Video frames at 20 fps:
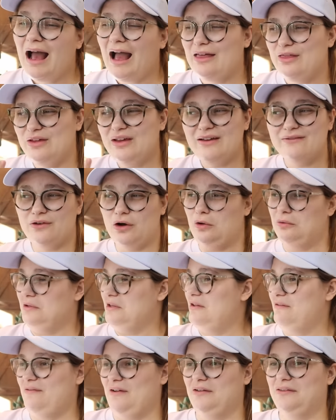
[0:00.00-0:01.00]
I think I've
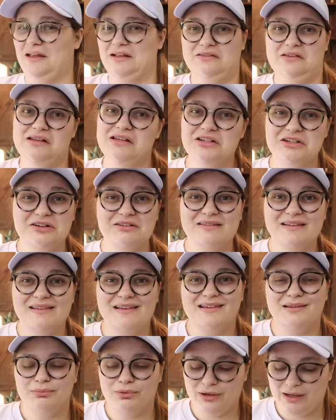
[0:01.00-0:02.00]
only found like t-shirts at
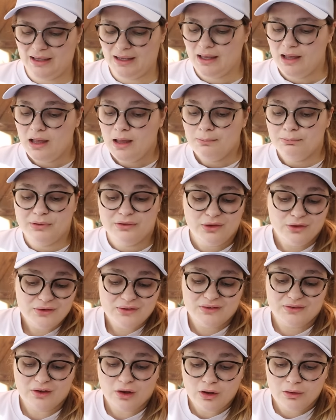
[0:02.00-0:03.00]
this point, but
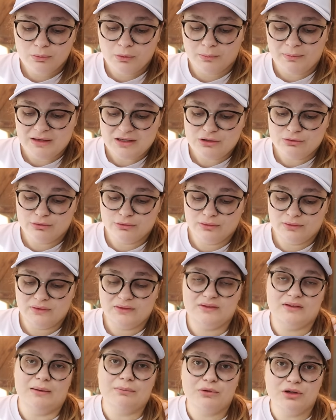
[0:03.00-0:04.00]
those still will make you
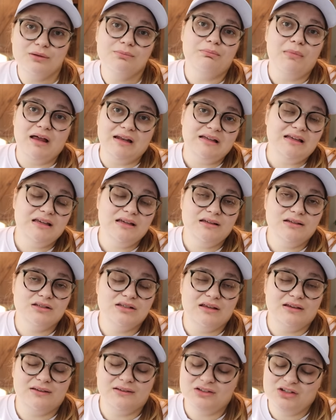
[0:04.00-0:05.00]
some good
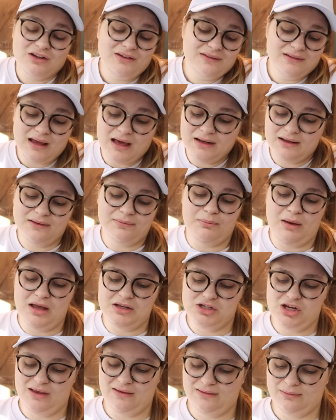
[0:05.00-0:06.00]
money, just not as
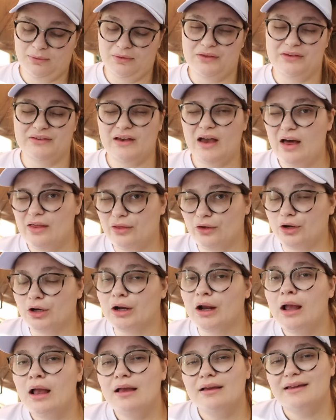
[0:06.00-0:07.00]
much as some of these
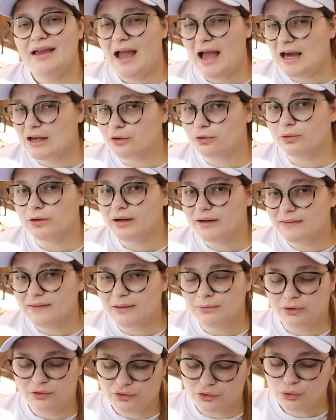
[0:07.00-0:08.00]
other categories
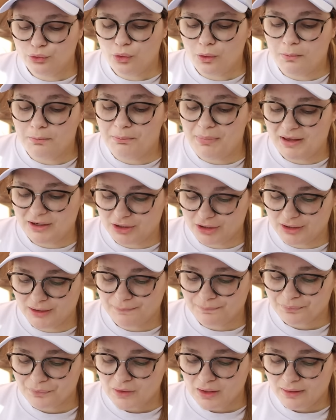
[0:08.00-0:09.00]
that will do better.